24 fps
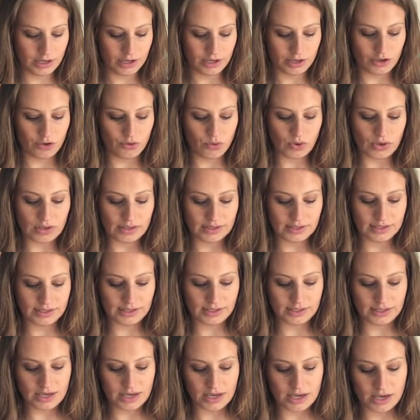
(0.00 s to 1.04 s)
you can
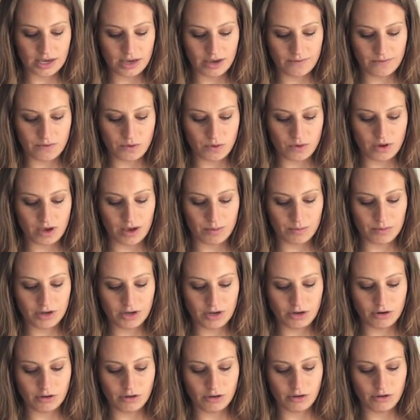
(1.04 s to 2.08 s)
see, if you come in
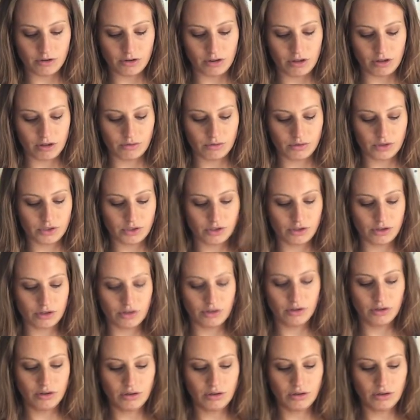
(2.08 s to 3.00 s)
here a little closer,